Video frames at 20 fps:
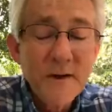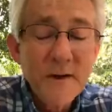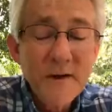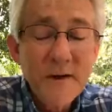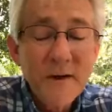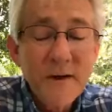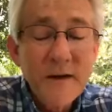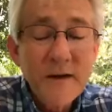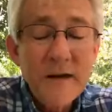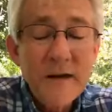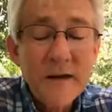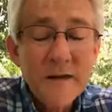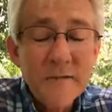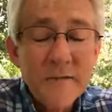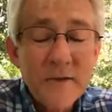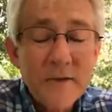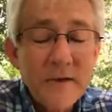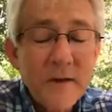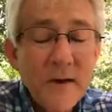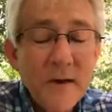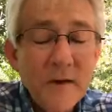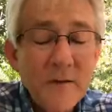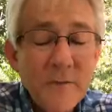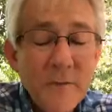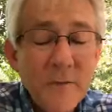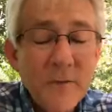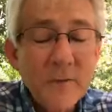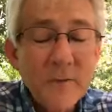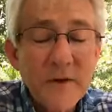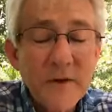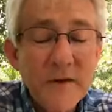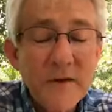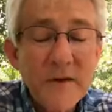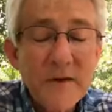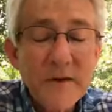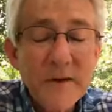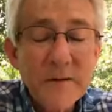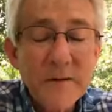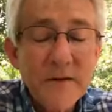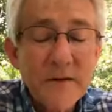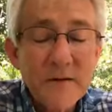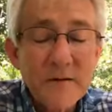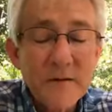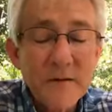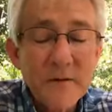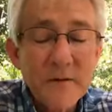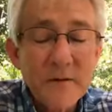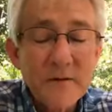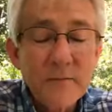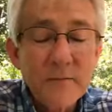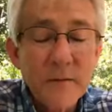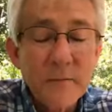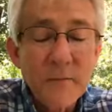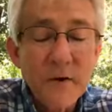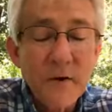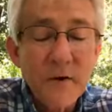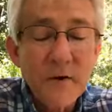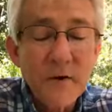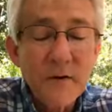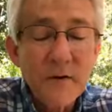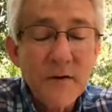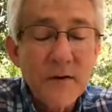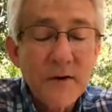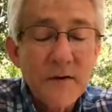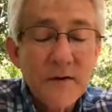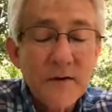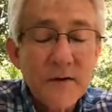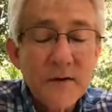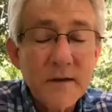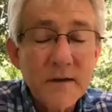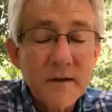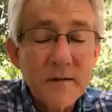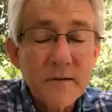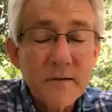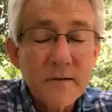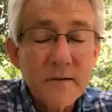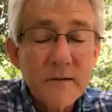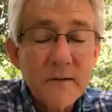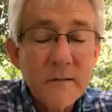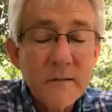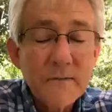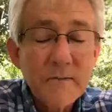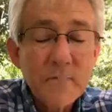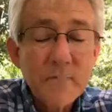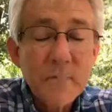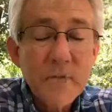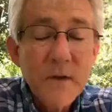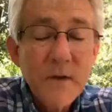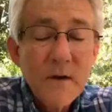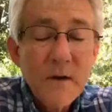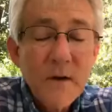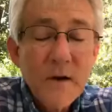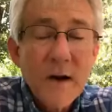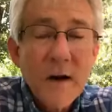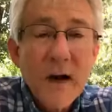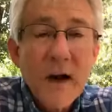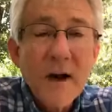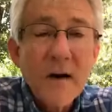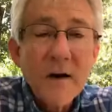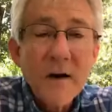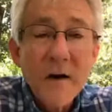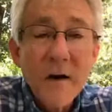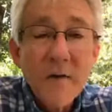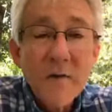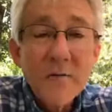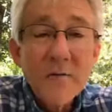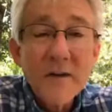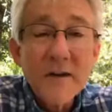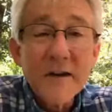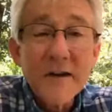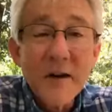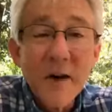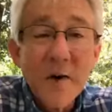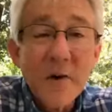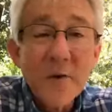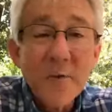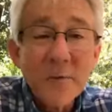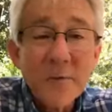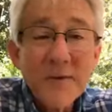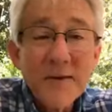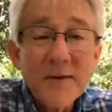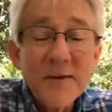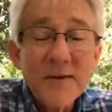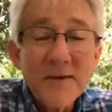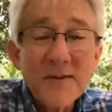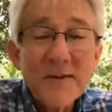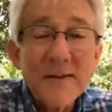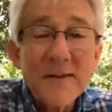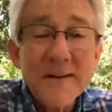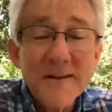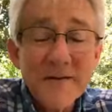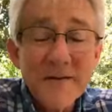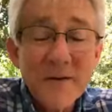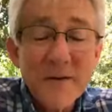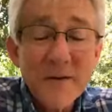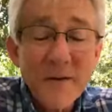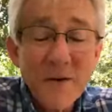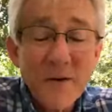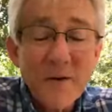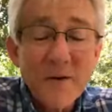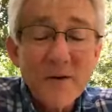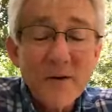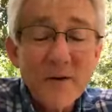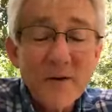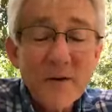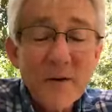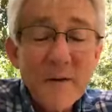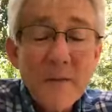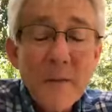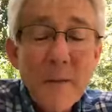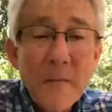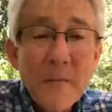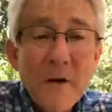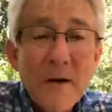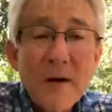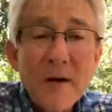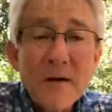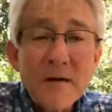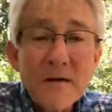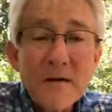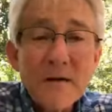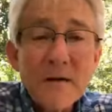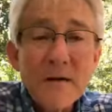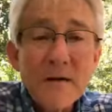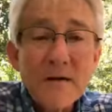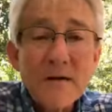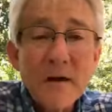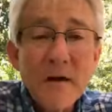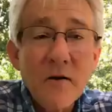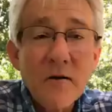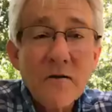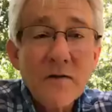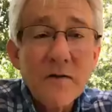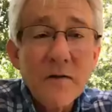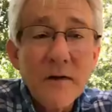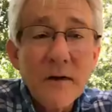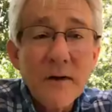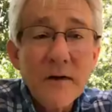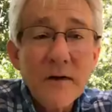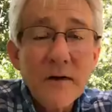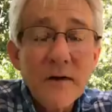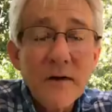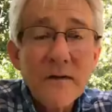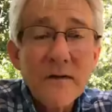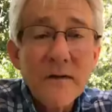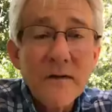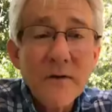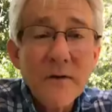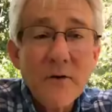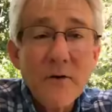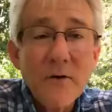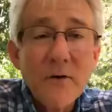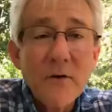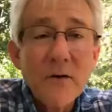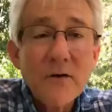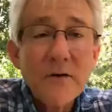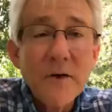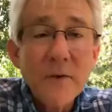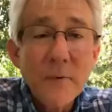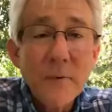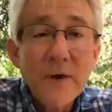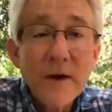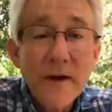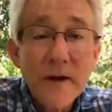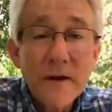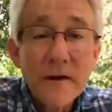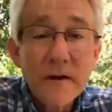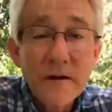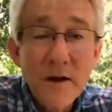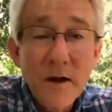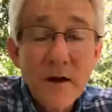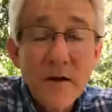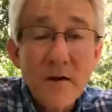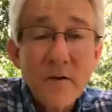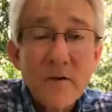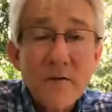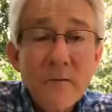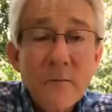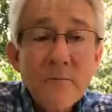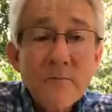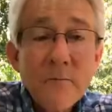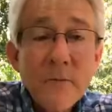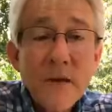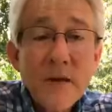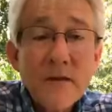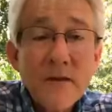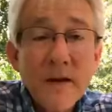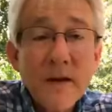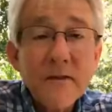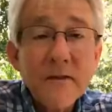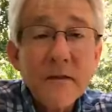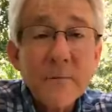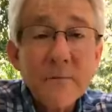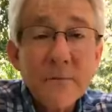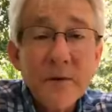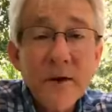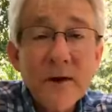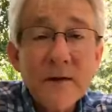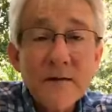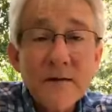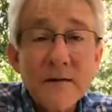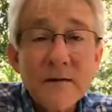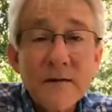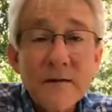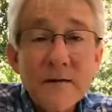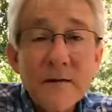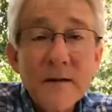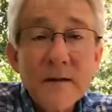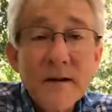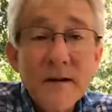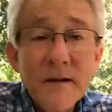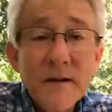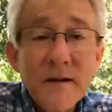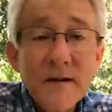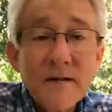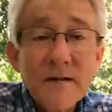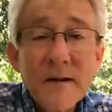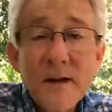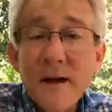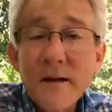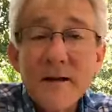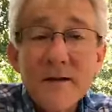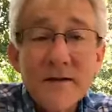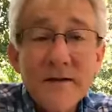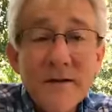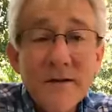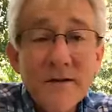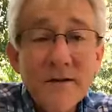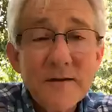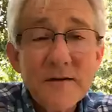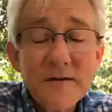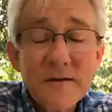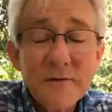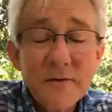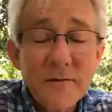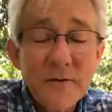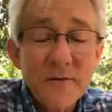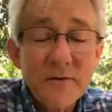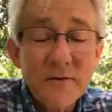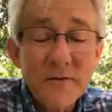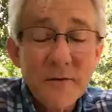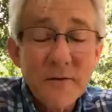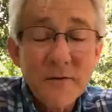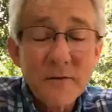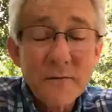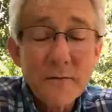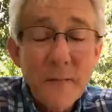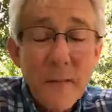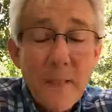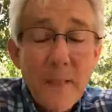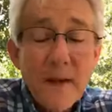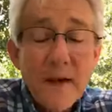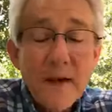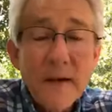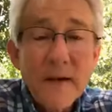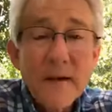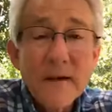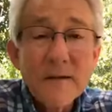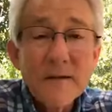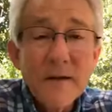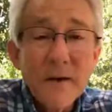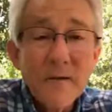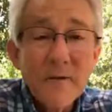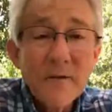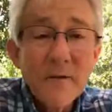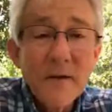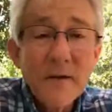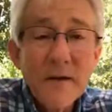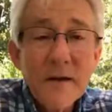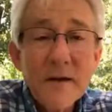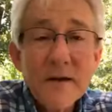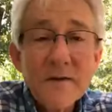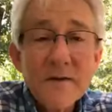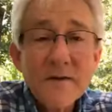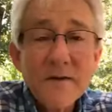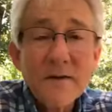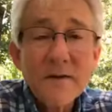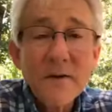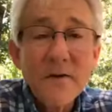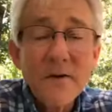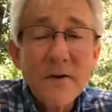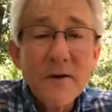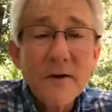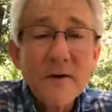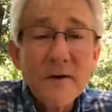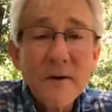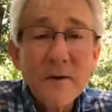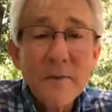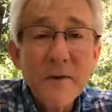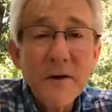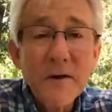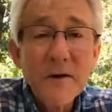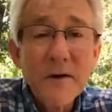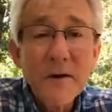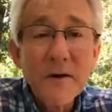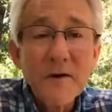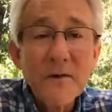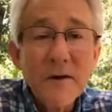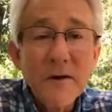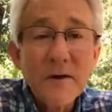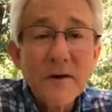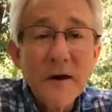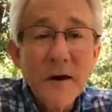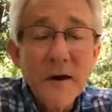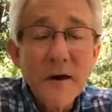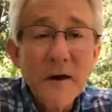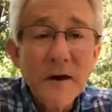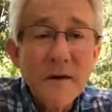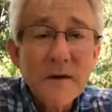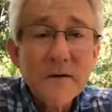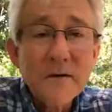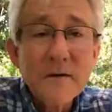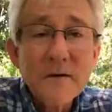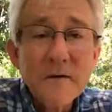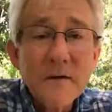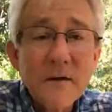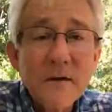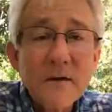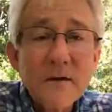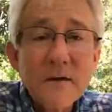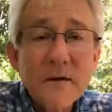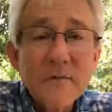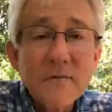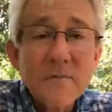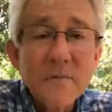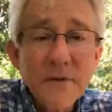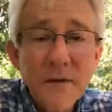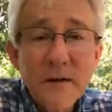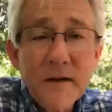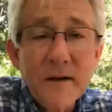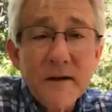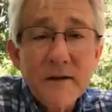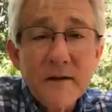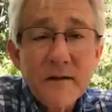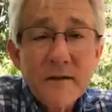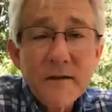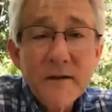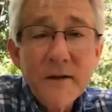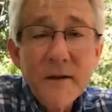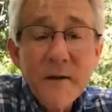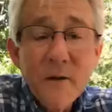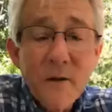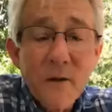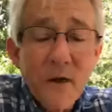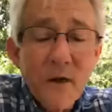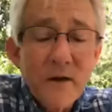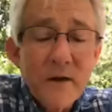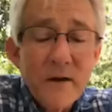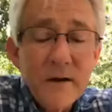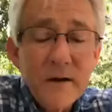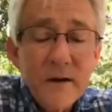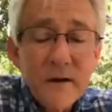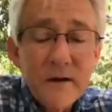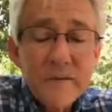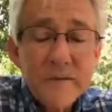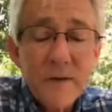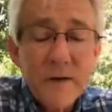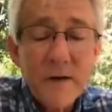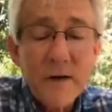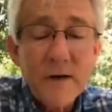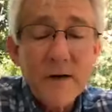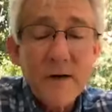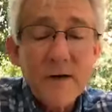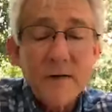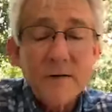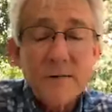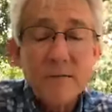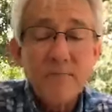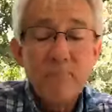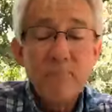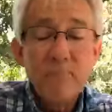He himself will redeem Israel from all their sins. Our only hope is in the Lord, because it is only in the Lord that we can know that the present is not as good as the future. It is only in the Lord that we know that God is going to complete what he has begun.